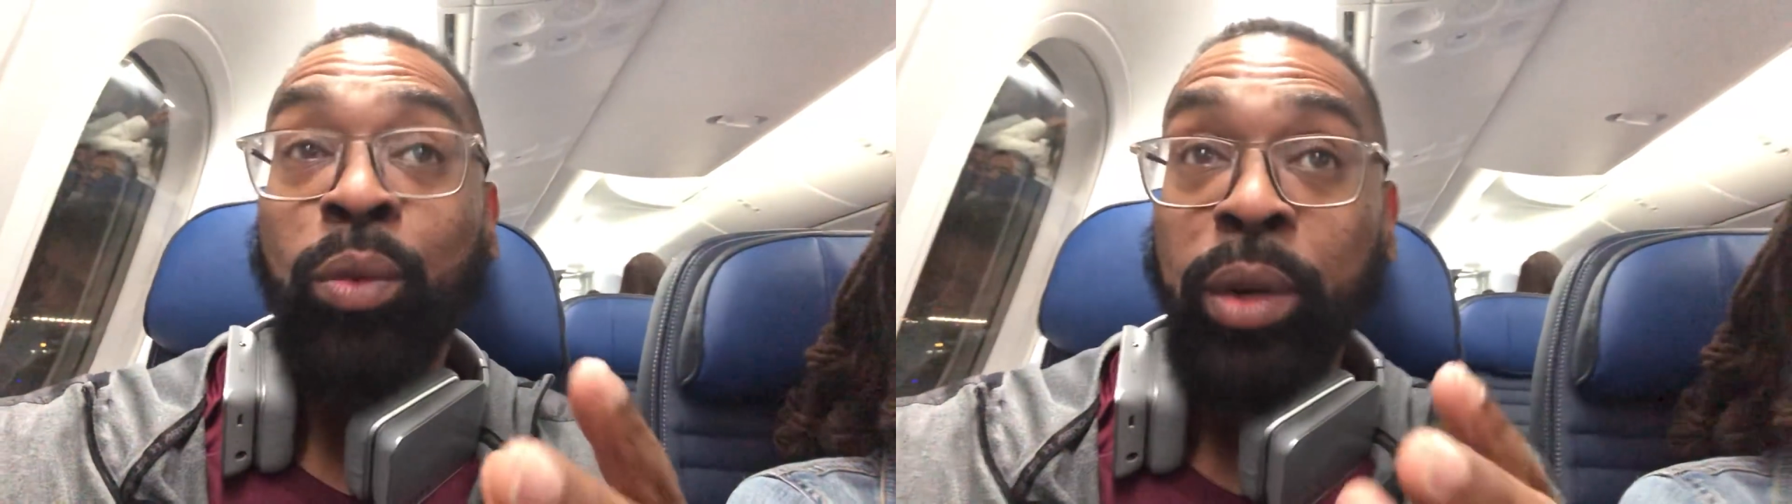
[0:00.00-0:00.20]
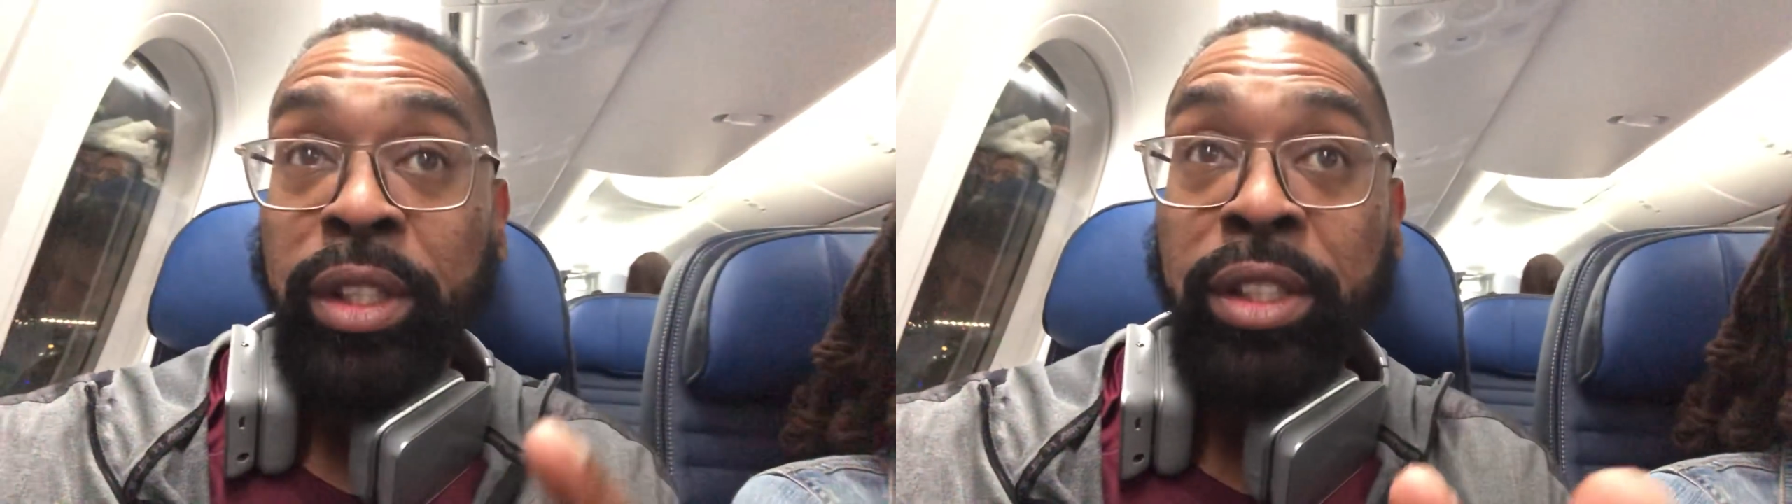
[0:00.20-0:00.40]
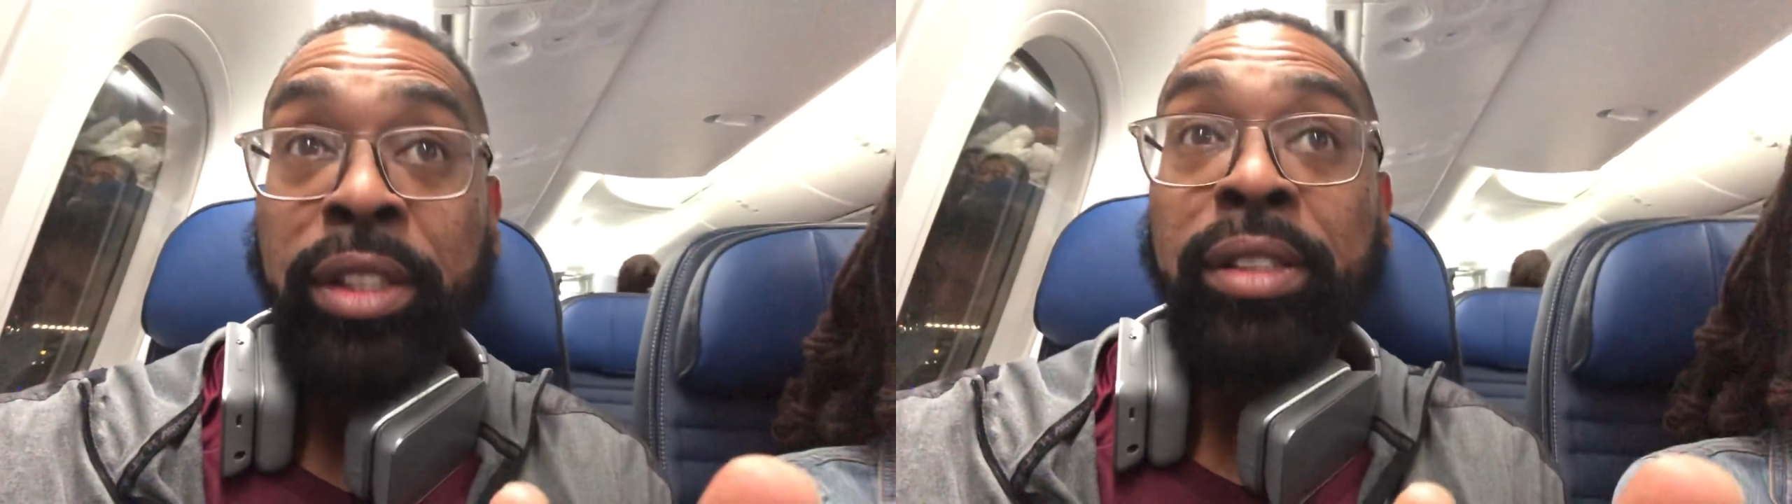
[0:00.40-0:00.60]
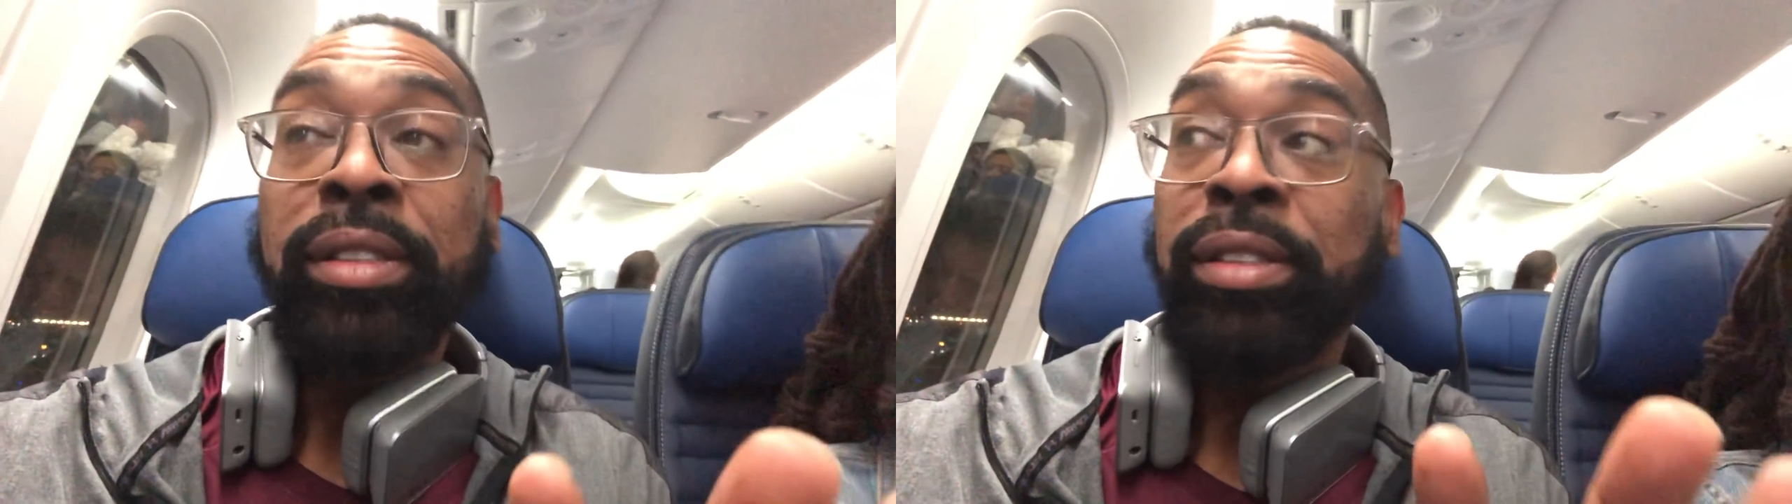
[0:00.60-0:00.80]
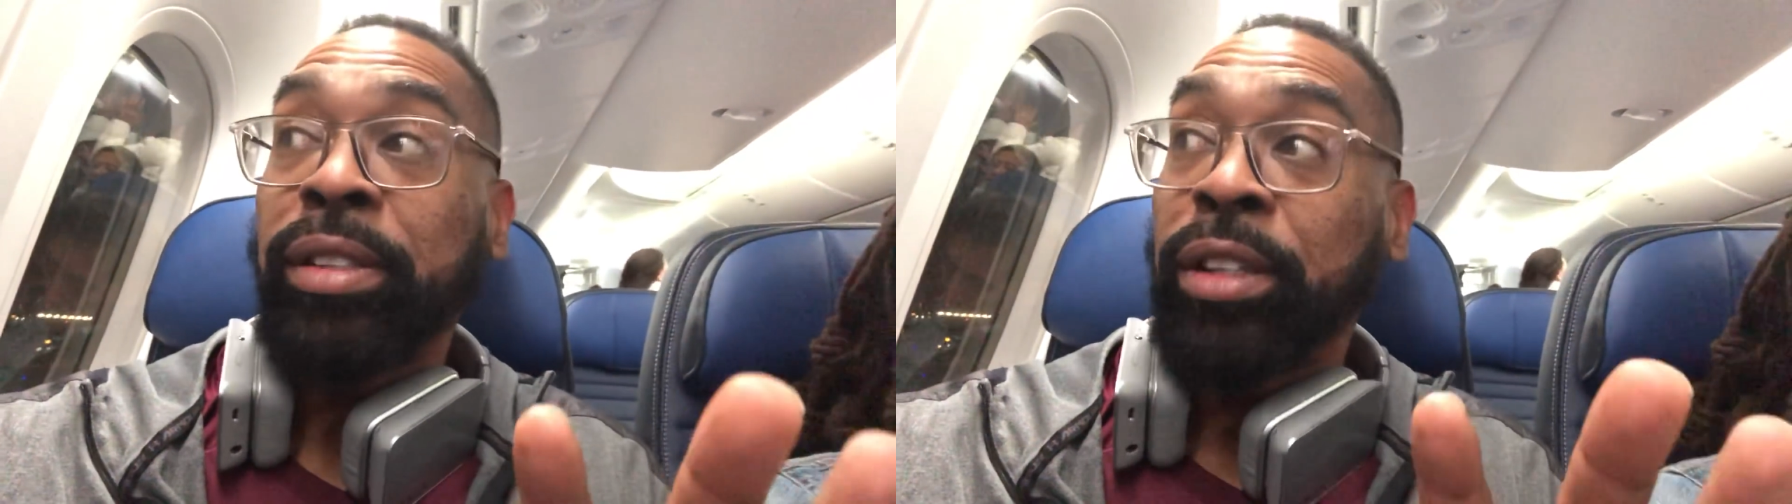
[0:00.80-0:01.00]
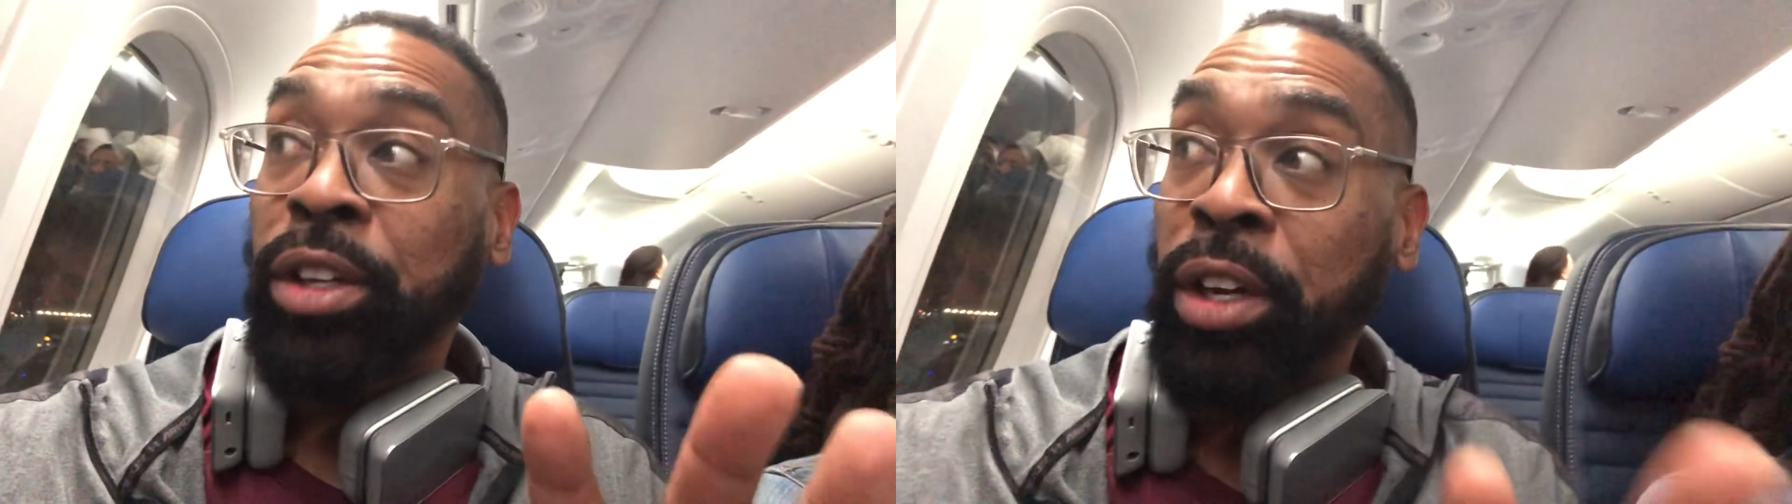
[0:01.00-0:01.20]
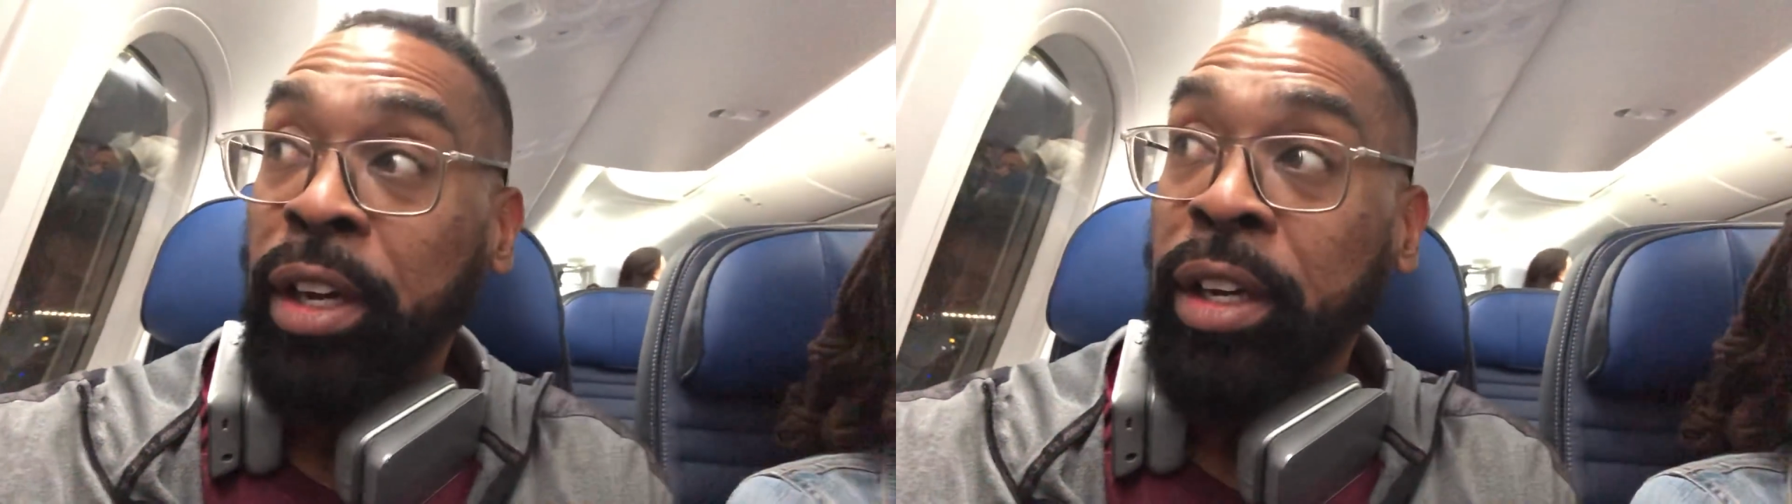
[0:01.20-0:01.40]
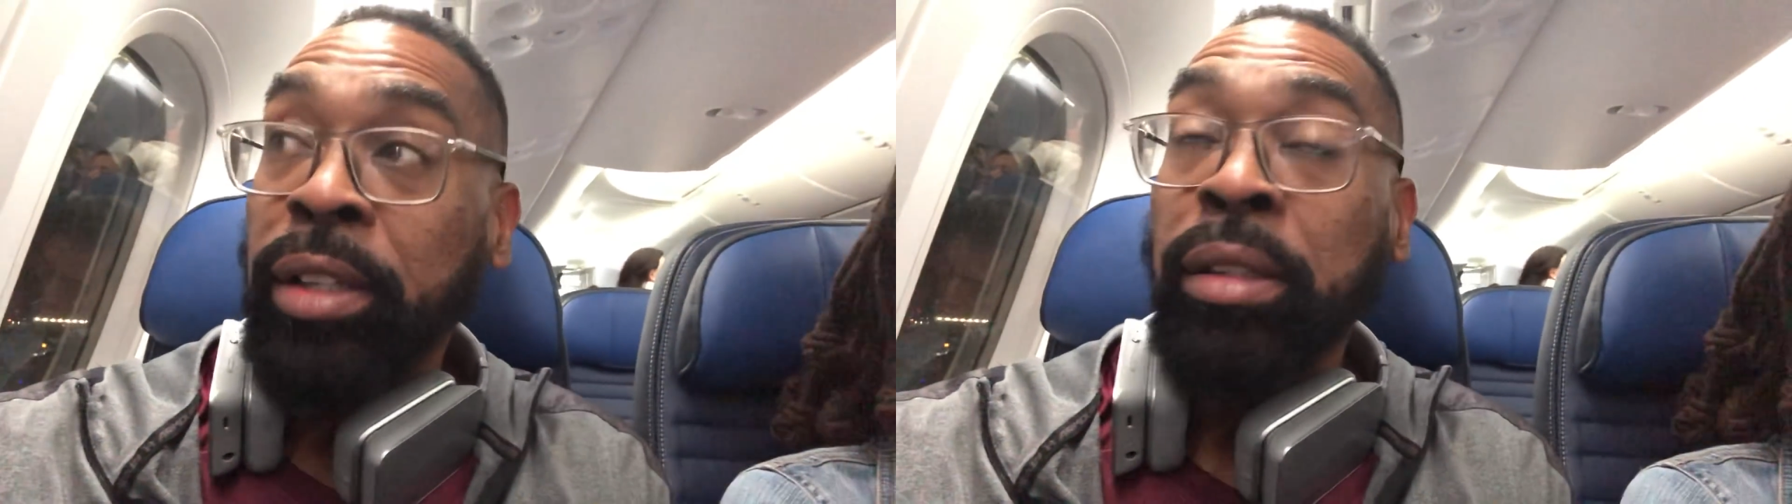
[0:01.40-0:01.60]
which is
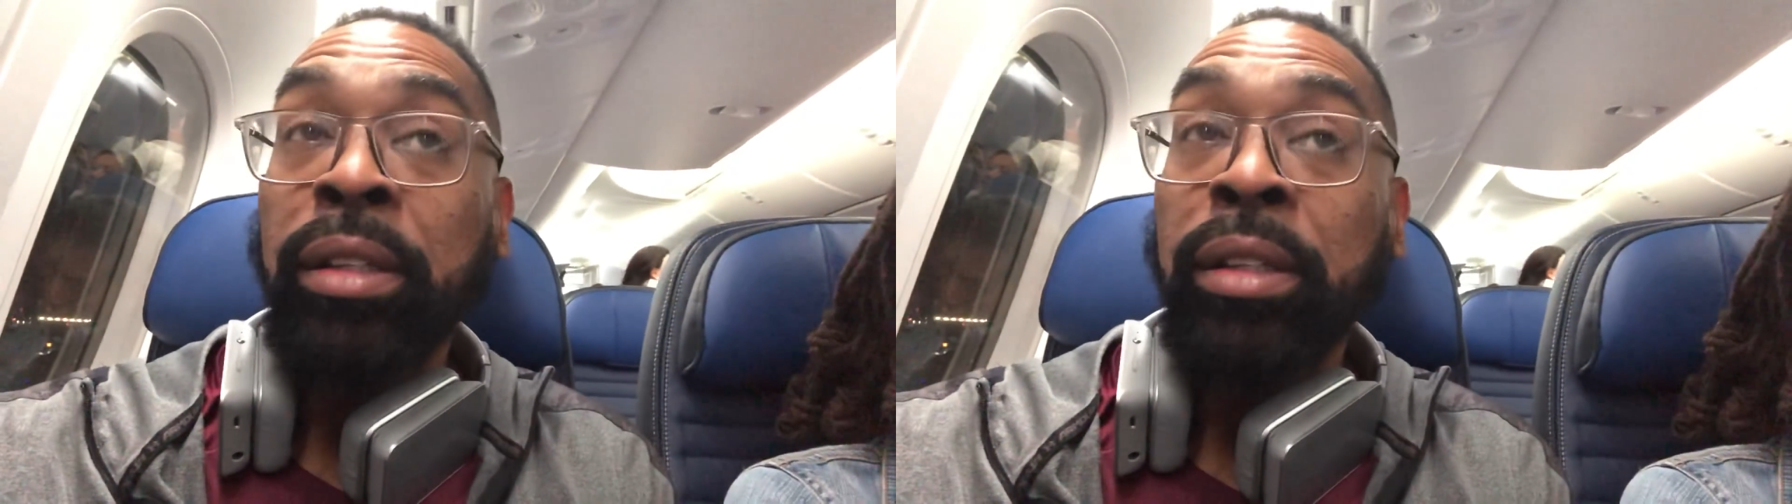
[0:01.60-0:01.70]
good.